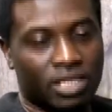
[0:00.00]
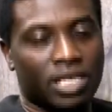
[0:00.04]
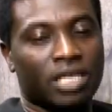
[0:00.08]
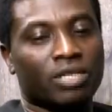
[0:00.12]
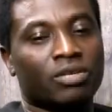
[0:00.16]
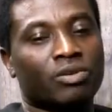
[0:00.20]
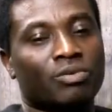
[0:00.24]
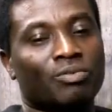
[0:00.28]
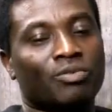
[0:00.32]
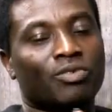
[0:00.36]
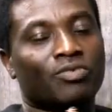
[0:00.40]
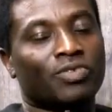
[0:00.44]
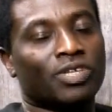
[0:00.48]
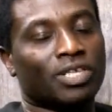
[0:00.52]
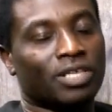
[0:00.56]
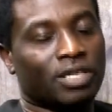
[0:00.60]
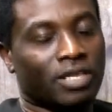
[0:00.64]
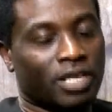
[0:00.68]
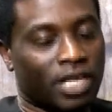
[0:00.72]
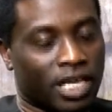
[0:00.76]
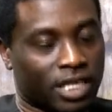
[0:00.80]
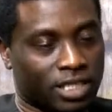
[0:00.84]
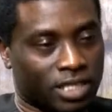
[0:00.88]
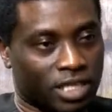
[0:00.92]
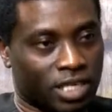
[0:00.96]
Then you move to
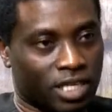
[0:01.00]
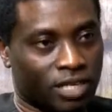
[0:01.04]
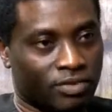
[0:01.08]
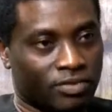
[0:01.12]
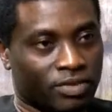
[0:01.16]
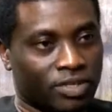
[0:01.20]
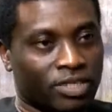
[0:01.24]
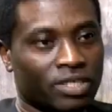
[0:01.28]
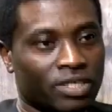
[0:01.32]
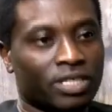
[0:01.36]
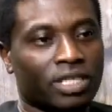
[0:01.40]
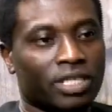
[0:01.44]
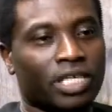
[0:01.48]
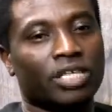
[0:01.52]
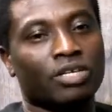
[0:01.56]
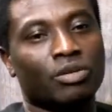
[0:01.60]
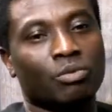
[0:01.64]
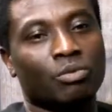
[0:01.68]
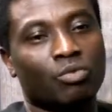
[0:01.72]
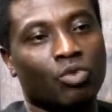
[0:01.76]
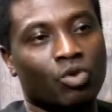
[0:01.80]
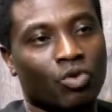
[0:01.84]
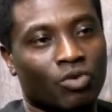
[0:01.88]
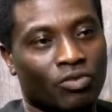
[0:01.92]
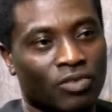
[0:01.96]
the next level.
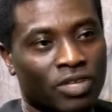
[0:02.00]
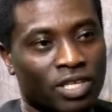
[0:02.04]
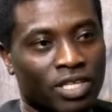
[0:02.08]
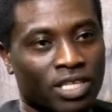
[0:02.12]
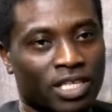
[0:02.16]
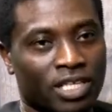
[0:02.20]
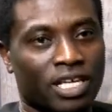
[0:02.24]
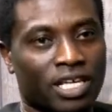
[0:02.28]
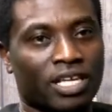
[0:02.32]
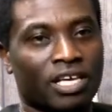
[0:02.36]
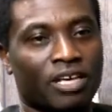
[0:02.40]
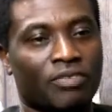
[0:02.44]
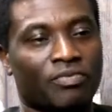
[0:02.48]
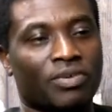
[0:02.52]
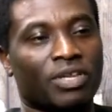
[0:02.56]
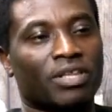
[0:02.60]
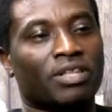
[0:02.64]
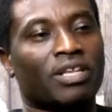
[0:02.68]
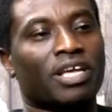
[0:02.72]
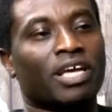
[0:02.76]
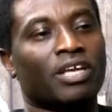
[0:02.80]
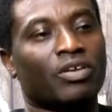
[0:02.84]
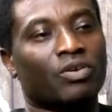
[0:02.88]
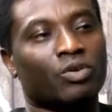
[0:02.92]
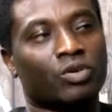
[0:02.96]
Then you move. Then
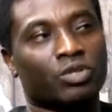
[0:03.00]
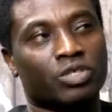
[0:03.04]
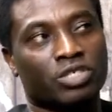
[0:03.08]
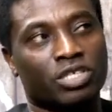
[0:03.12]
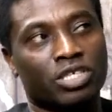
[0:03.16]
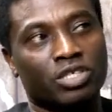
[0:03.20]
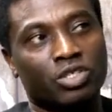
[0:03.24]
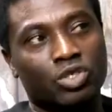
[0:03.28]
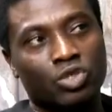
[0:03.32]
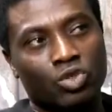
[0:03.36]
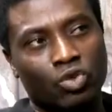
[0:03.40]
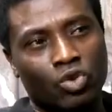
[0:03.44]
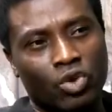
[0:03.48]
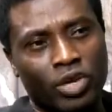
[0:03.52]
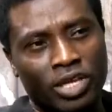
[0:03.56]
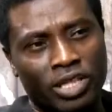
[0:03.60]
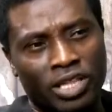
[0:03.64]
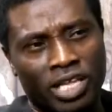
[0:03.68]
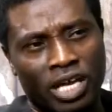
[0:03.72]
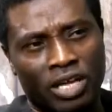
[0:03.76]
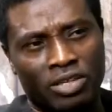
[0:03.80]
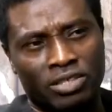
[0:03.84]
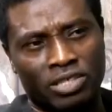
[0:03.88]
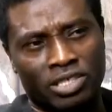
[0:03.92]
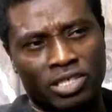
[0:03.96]
even then you're still
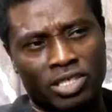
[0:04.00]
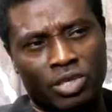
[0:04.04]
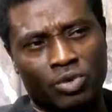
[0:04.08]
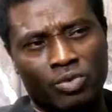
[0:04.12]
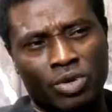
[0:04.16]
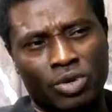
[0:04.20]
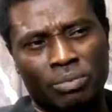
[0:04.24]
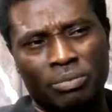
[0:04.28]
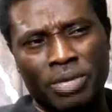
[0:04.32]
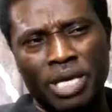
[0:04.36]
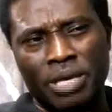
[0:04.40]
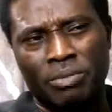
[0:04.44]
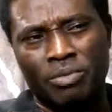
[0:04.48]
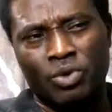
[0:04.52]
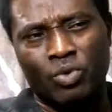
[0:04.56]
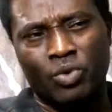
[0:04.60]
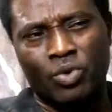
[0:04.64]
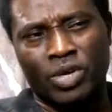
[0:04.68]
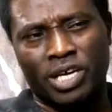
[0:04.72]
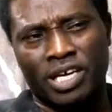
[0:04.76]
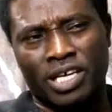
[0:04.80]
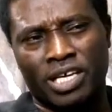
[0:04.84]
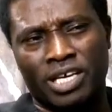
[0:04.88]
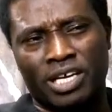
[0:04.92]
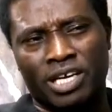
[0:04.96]
slowing down to say, well, maybe
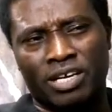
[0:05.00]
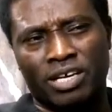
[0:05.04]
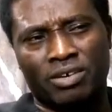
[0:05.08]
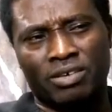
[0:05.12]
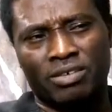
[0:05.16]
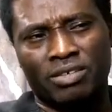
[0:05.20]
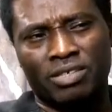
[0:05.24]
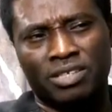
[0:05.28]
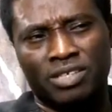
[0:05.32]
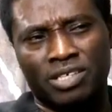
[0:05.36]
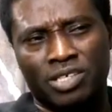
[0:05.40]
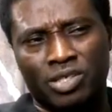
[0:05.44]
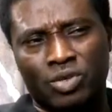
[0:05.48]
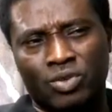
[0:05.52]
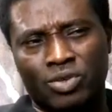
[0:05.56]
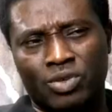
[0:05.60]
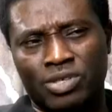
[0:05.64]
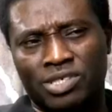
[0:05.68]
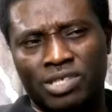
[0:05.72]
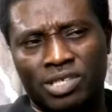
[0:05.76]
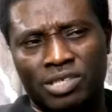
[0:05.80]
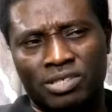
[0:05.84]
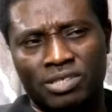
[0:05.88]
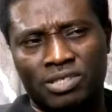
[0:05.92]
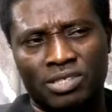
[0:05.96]
we can get this
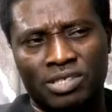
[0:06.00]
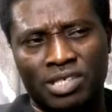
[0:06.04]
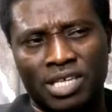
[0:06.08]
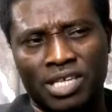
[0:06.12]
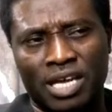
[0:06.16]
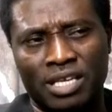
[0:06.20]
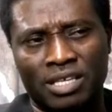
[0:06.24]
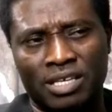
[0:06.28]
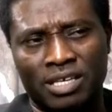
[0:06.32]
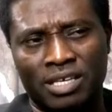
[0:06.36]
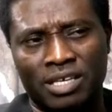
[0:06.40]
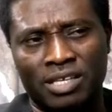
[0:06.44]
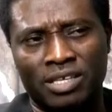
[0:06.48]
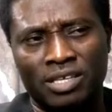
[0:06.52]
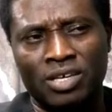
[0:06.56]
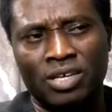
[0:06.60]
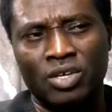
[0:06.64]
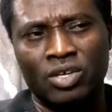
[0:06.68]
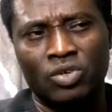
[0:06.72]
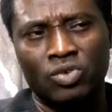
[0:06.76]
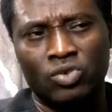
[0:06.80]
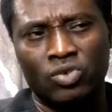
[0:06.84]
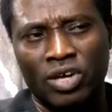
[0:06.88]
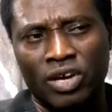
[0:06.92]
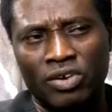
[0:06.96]
consensus candidate.
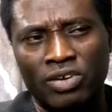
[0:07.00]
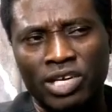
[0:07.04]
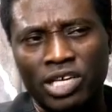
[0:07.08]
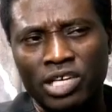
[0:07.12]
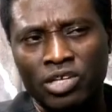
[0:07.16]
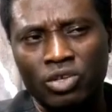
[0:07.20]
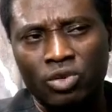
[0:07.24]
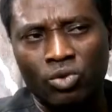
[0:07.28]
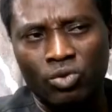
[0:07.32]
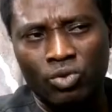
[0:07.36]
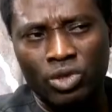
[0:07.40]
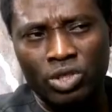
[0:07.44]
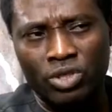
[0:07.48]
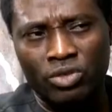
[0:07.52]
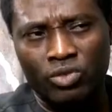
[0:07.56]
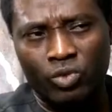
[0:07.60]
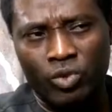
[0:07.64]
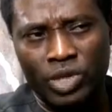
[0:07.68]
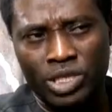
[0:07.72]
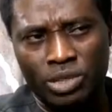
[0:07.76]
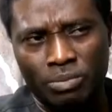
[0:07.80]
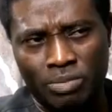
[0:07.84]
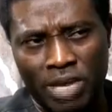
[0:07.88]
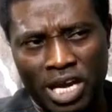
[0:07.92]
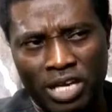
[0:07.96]
So I really don't want
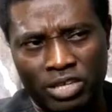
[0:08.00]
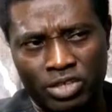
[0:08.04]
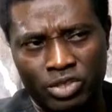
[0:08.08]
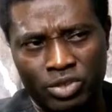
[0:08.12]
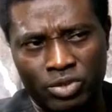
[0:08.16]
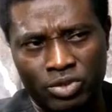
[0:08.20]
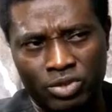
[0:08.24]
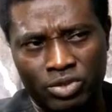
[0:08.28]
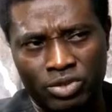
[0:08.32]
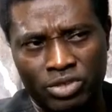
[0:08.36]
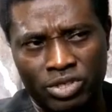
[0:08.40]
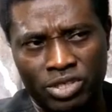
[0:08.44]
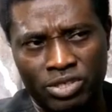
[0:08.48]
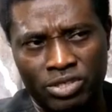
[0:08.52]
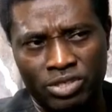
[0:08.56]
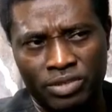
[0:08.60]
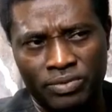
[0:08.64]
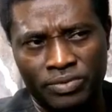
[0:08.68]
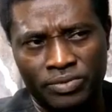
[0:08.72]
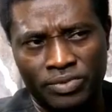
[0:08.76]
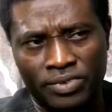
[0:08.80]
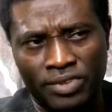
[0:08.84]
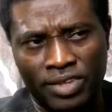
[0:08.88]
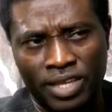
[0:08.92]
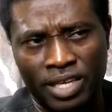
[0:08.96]
to waste my
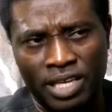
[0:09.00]
resources.